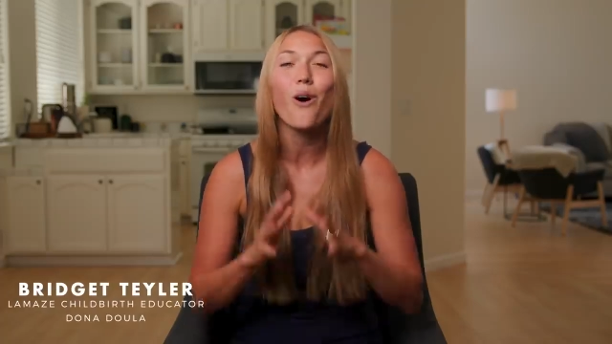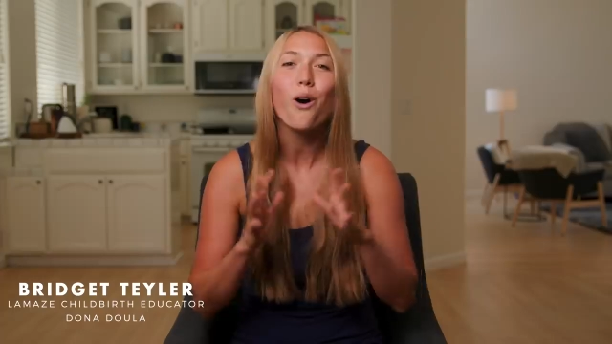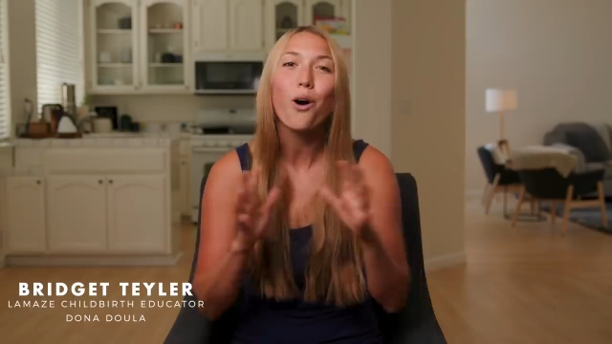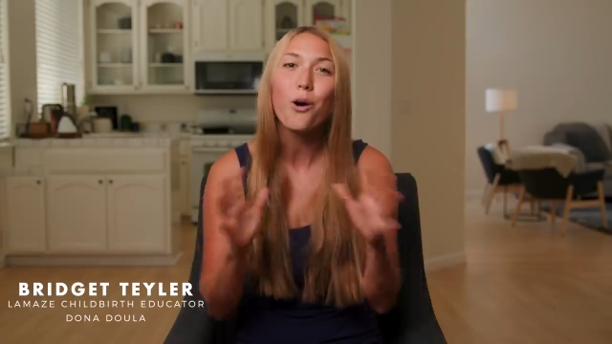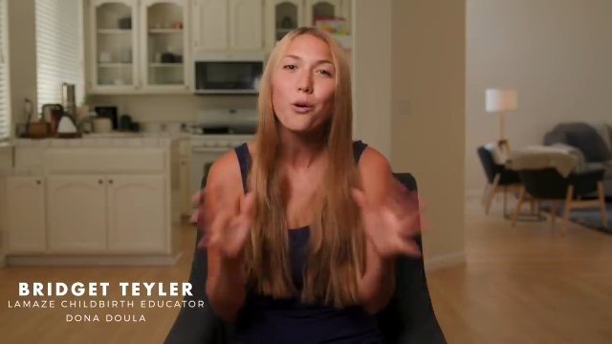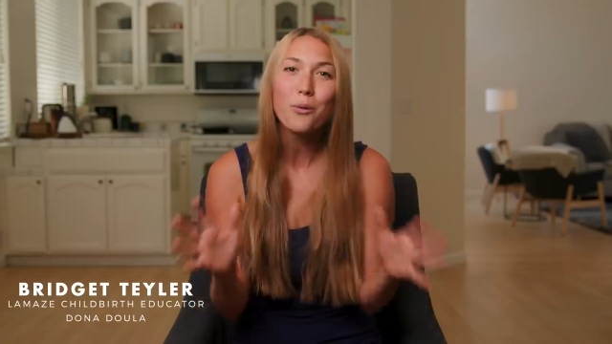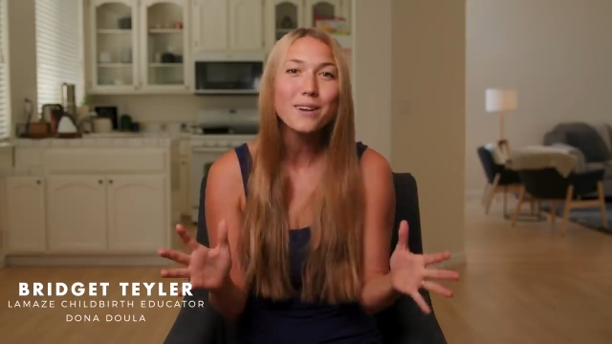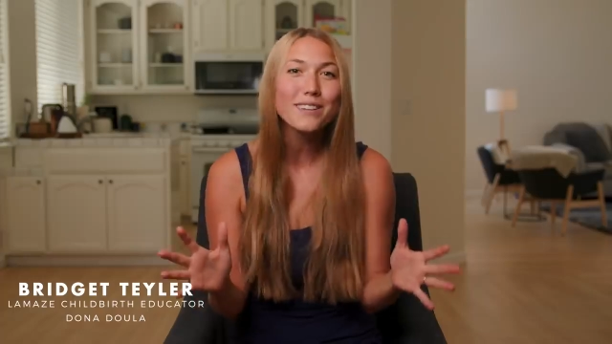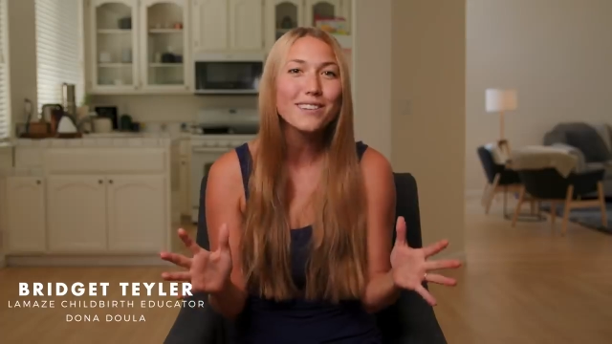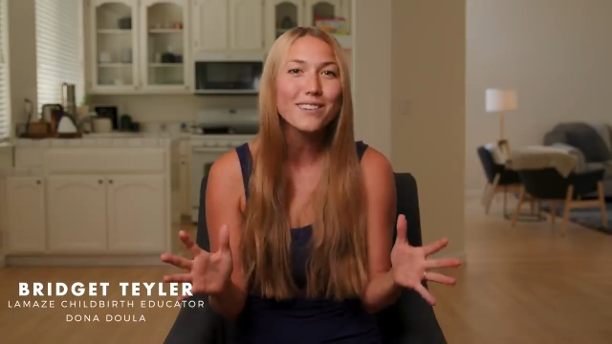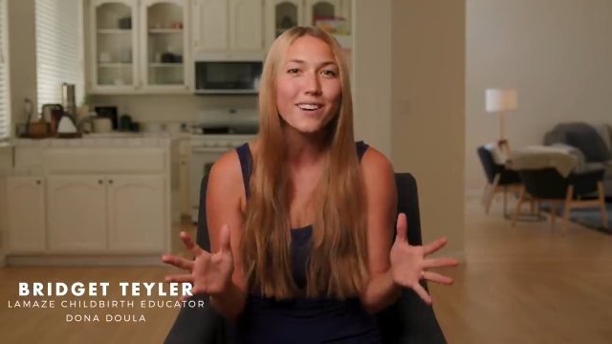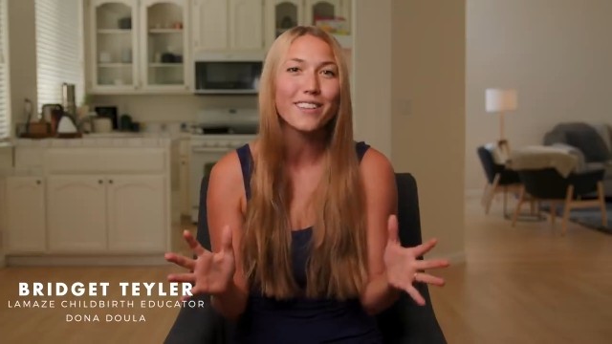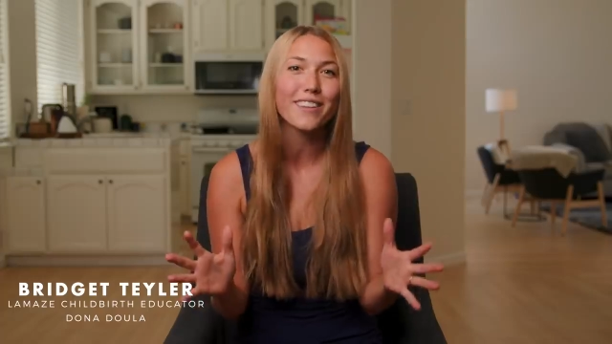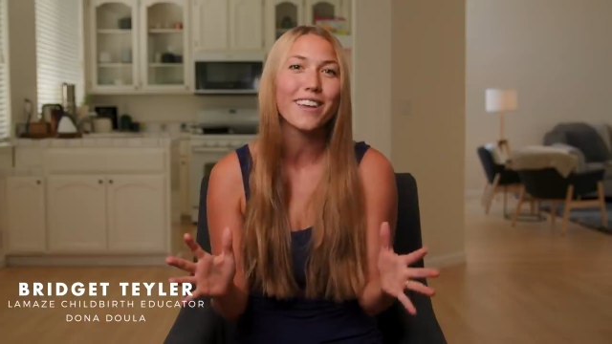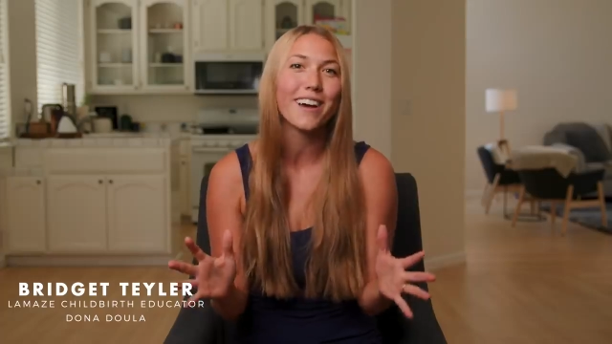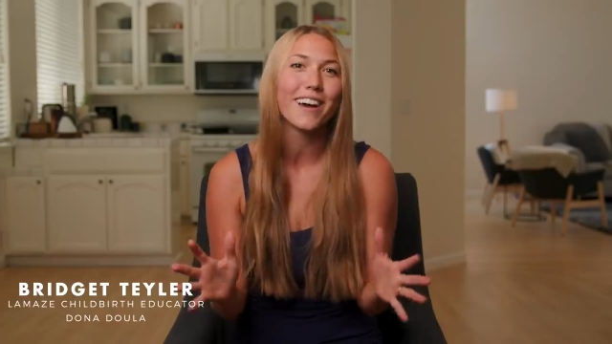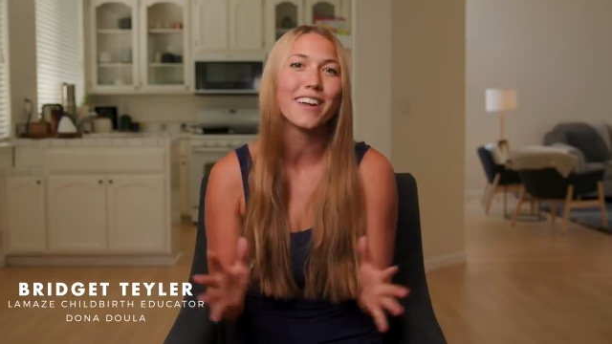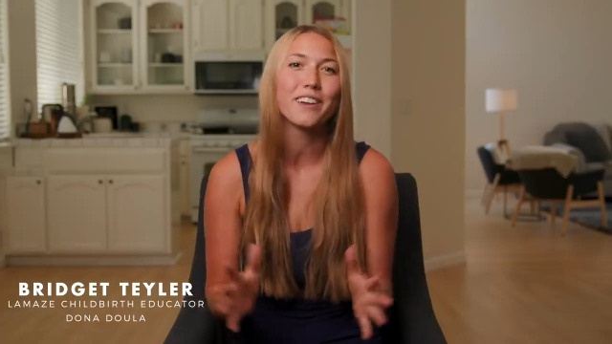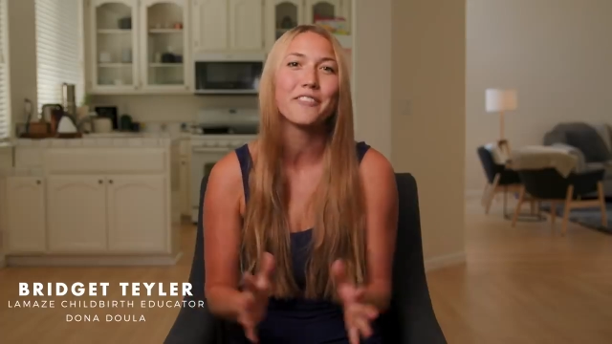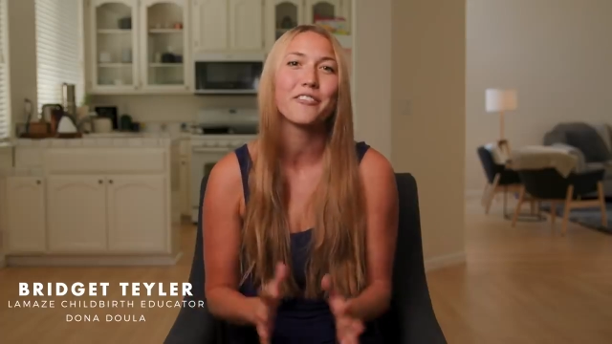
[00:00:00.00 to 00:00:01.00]
always on
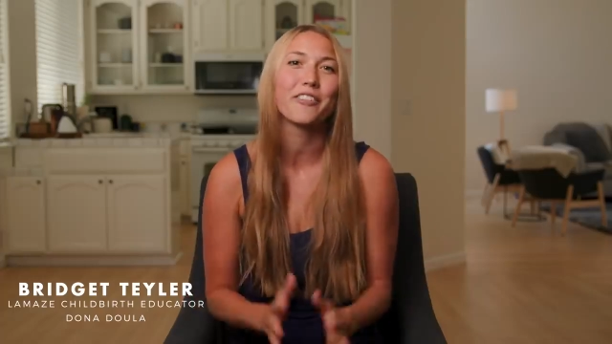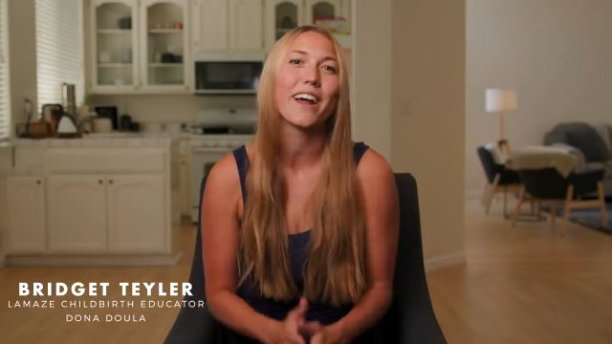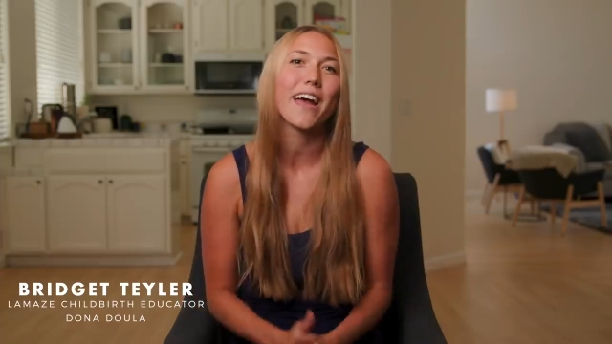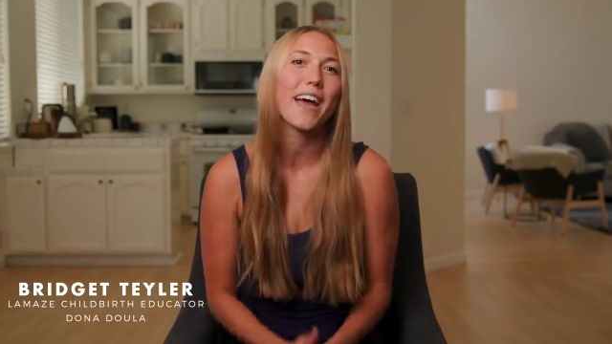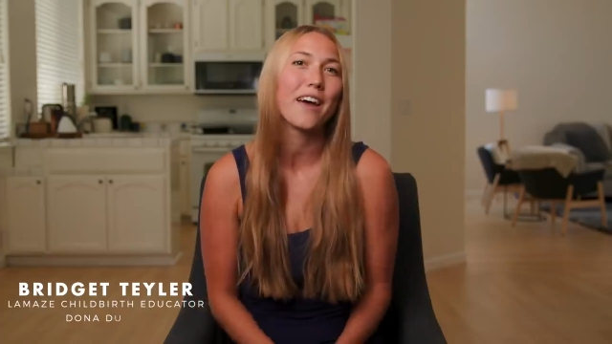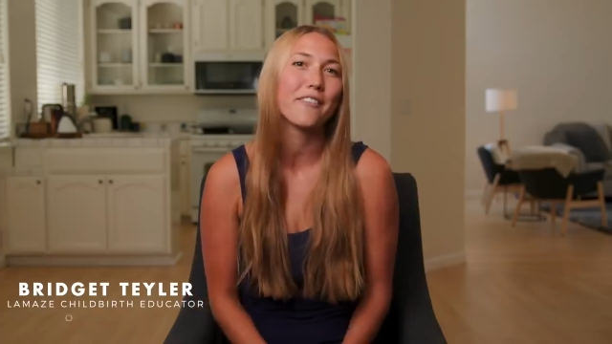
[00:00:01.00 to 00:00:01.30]
the hunt for